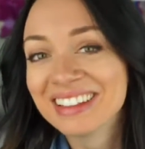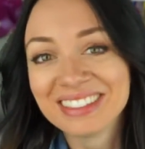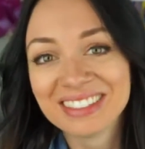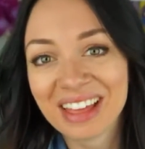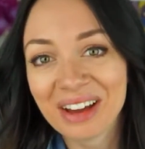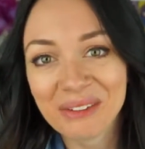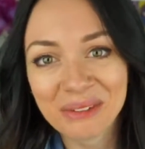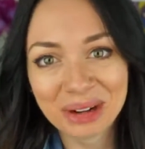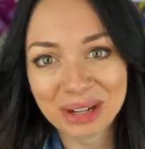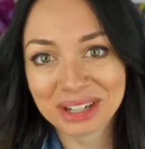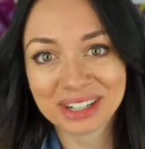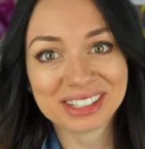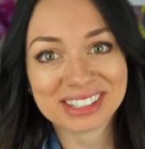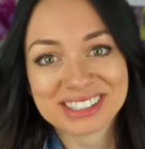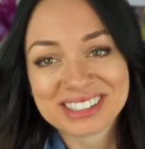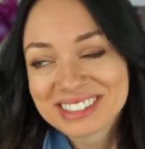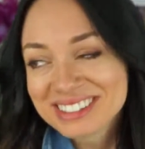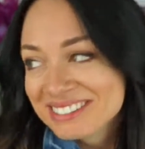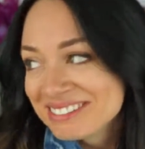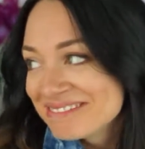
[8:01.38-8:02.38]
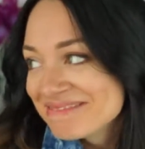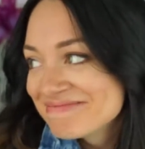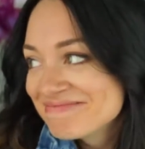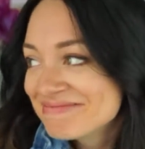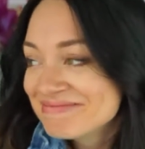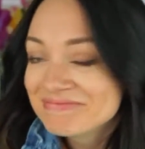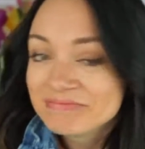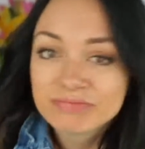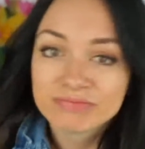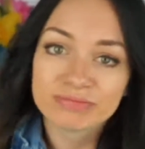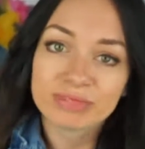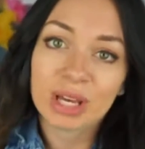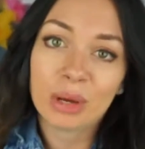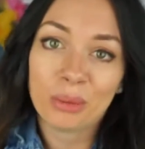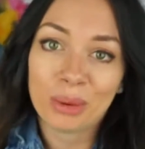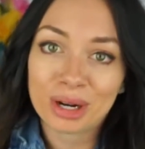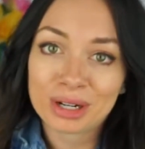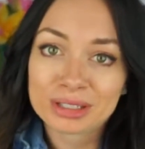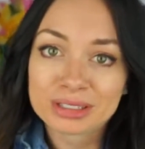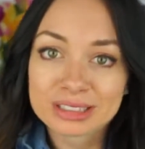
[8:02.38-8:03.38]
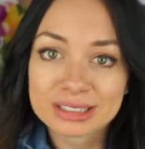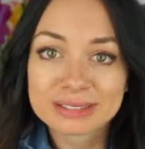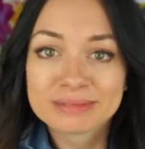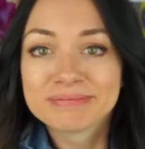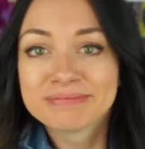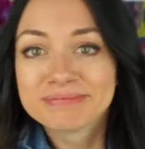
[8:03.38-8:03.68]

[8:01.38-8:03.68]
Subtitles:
That works. It works.